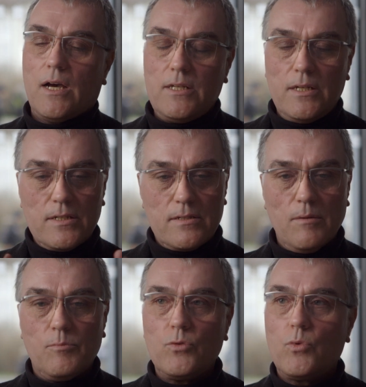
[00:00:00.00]
I need a
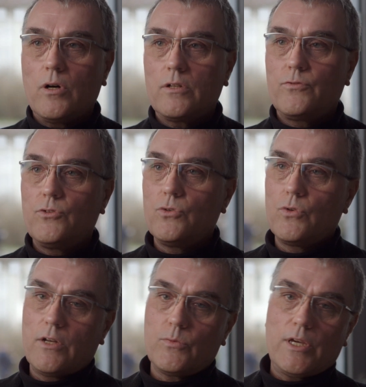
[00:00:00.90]
simple
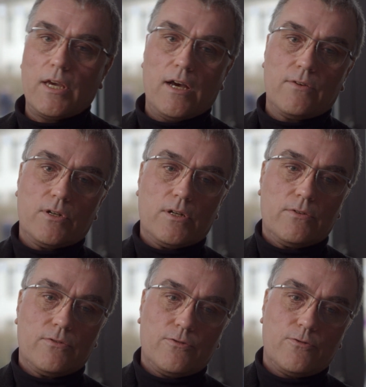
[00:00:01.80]
worldview, and we have
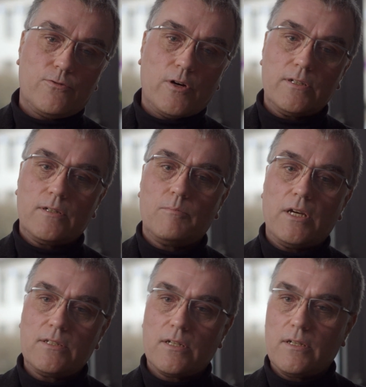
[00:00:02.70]
a
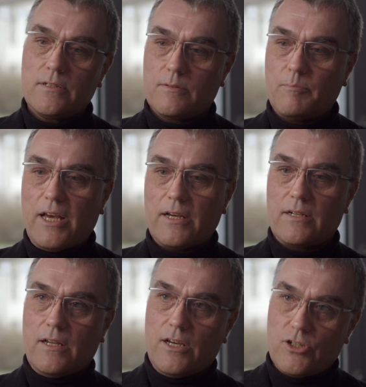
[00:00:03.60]
fundamentalist
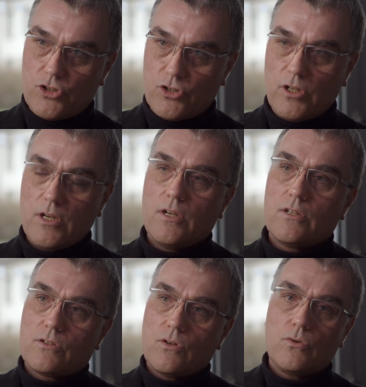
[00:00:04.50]
backlash.
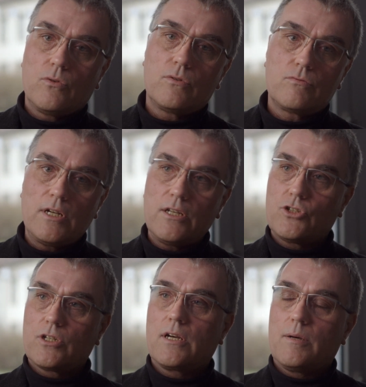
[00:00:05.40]
So
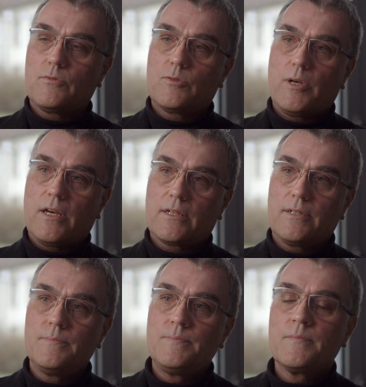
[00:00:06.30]
religion comes
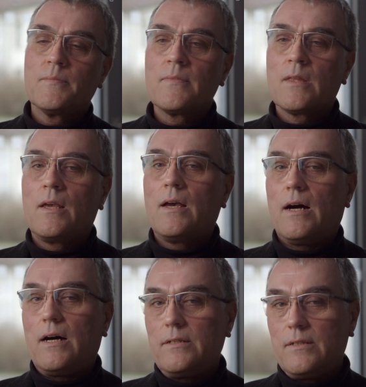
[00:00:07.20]
back.
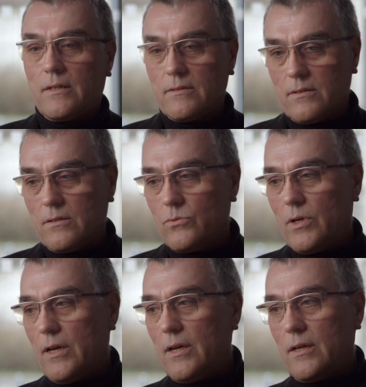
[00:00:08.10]
Another
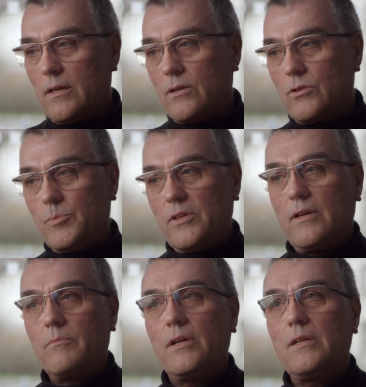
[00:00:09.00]
way could be
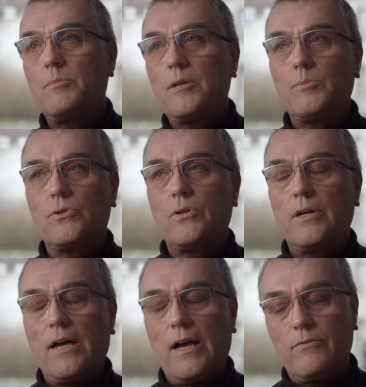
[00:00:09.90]
that many
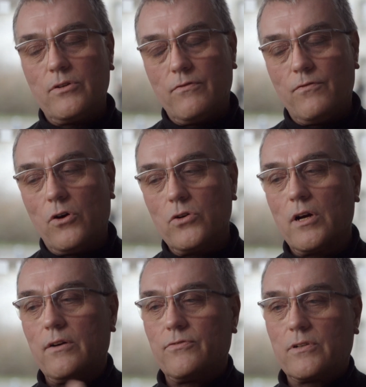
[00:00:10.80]
people have a
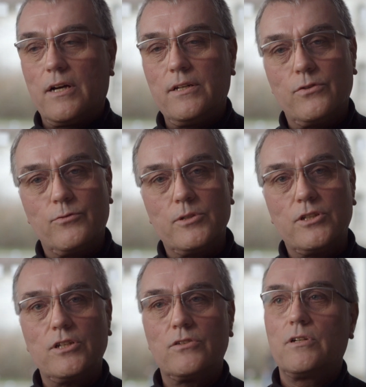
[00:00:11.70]
vulgar kind of
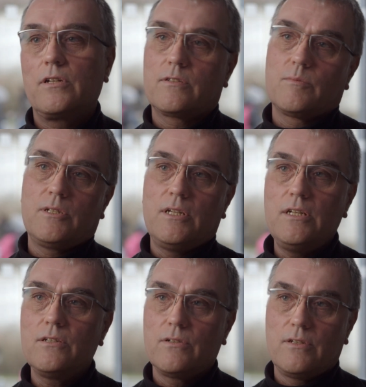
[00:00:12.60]
materialism and
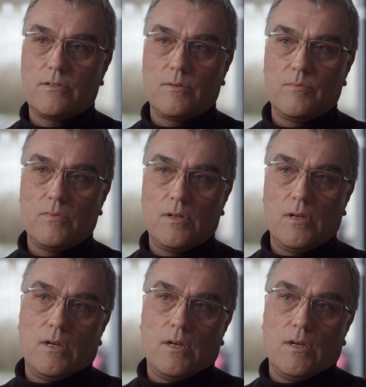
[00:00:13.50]
hedonism,